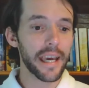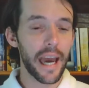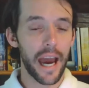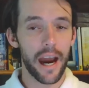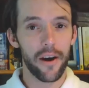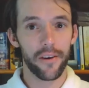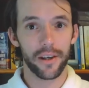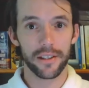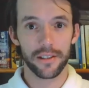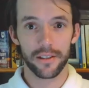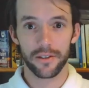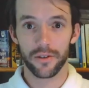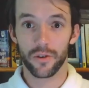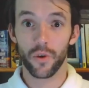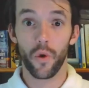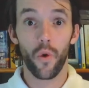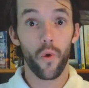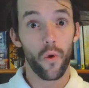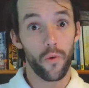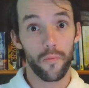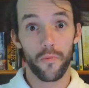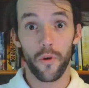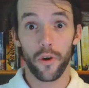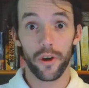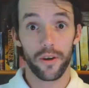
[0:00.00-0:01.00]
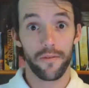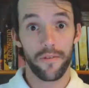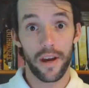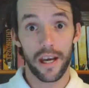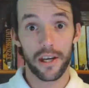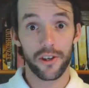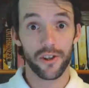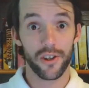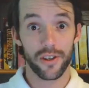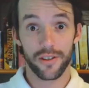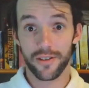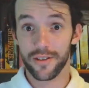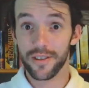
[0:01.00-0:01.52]
character's core
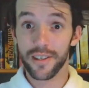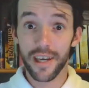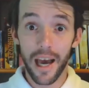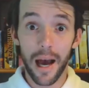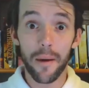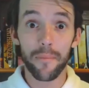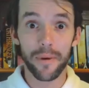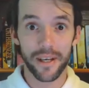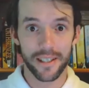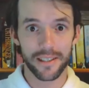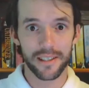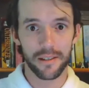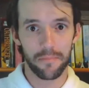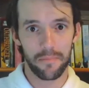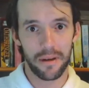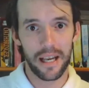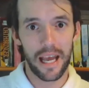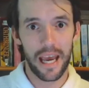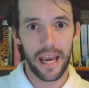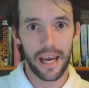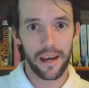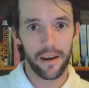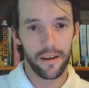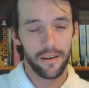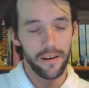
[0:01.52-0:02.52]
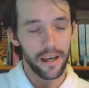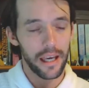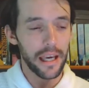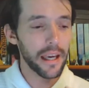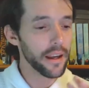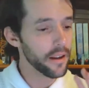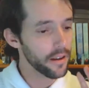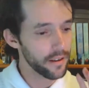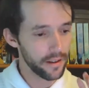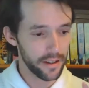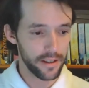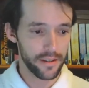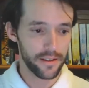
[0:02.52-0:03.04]
motivations come into play
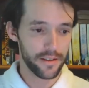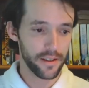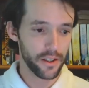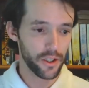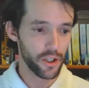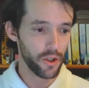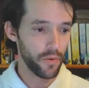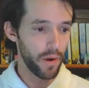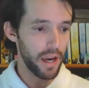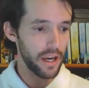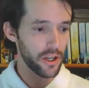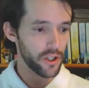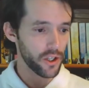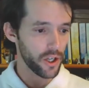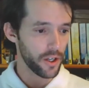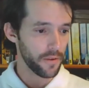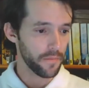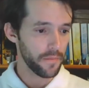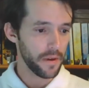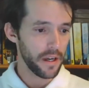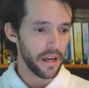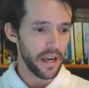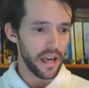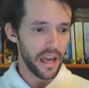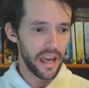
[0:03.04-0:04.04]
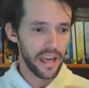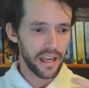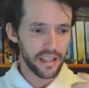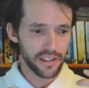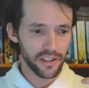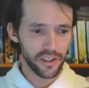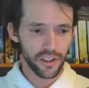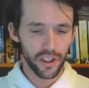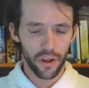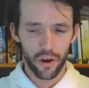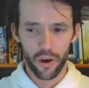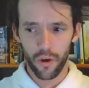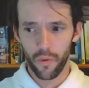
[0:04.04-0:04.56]
in this situation?
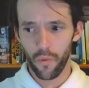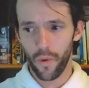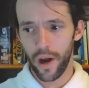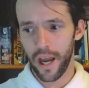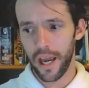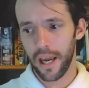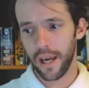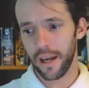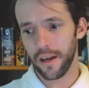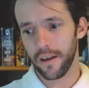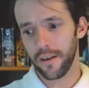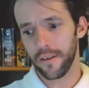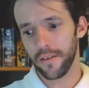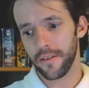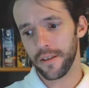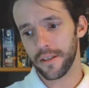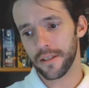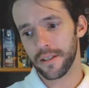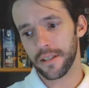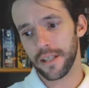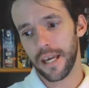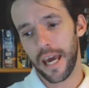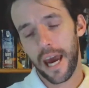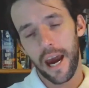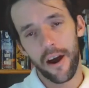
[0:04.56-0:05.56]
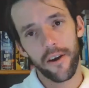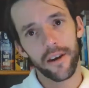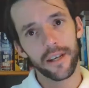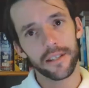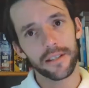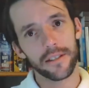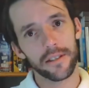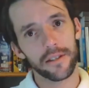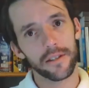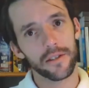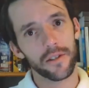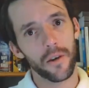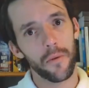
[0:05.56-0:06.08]
Is there a way this
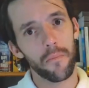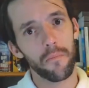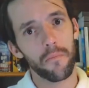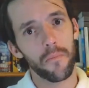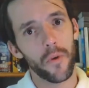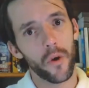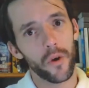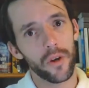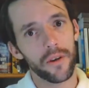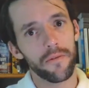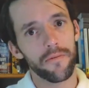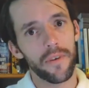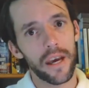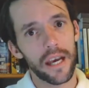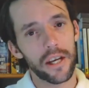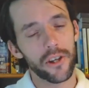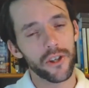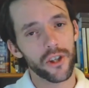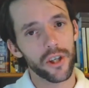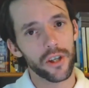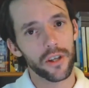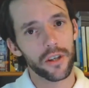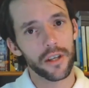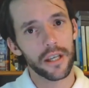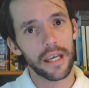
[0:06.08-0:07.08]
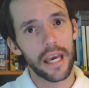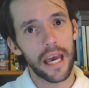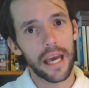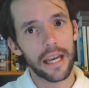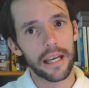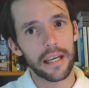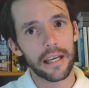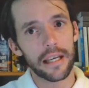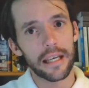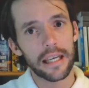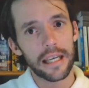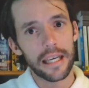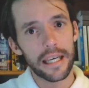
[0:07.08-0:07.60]
character's motivation
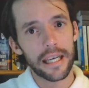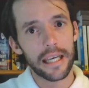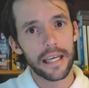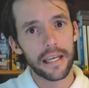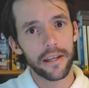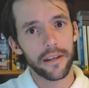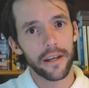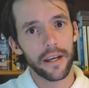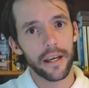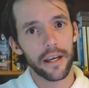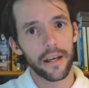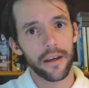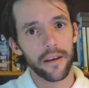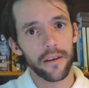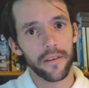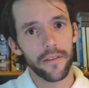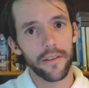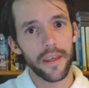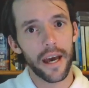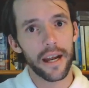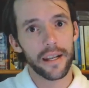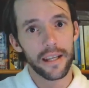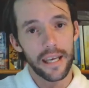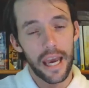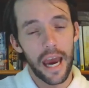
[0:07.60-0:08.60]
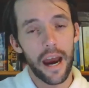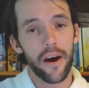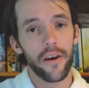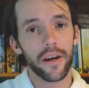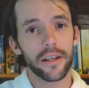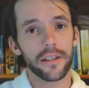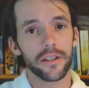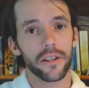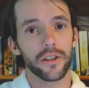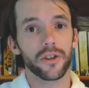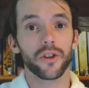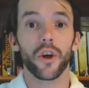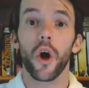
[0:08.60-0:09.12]
can lead that
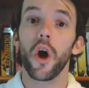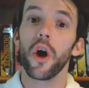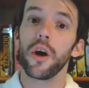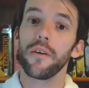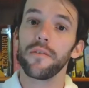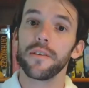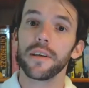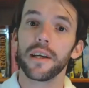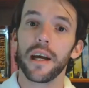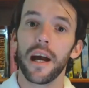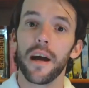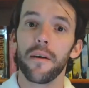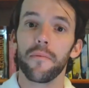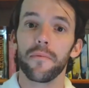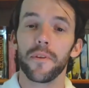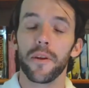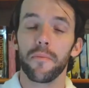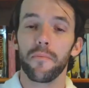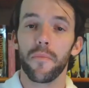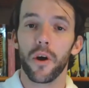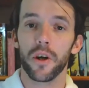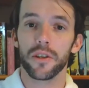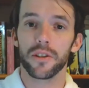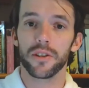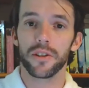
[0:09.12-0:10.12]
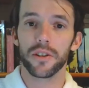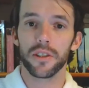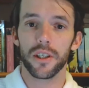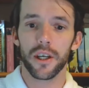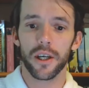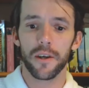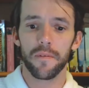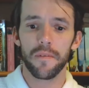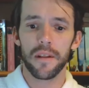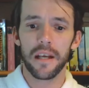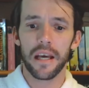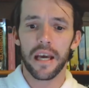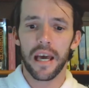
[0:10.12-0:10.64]
character to overcome the
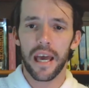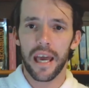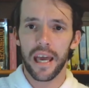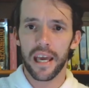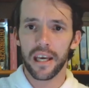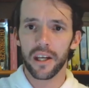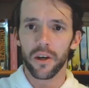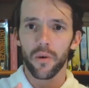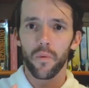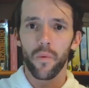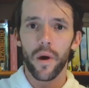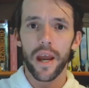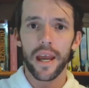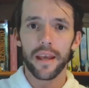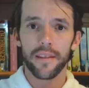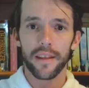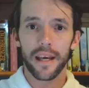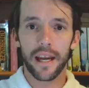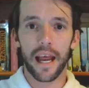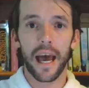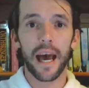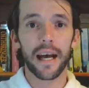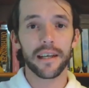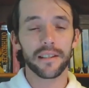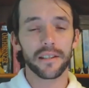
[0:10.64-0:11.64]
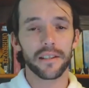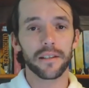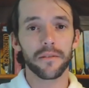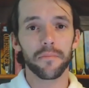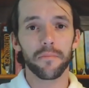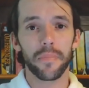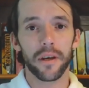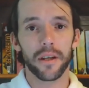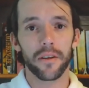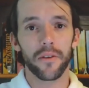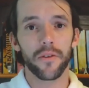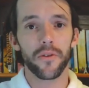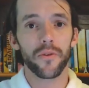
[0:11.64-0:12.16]
monster in a way that
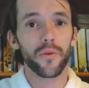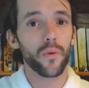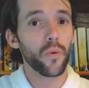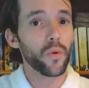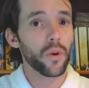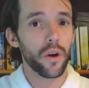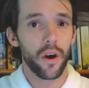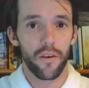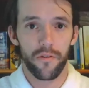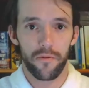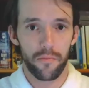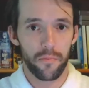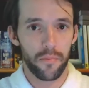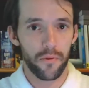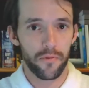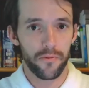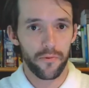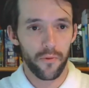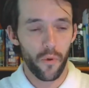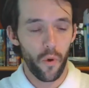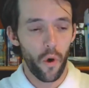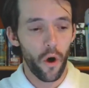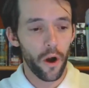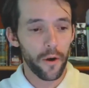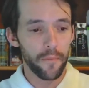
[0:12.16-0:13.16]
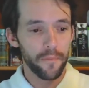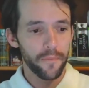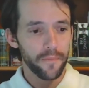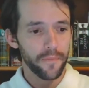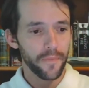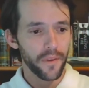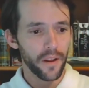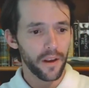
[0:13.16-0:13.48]
hasn't been thought of before?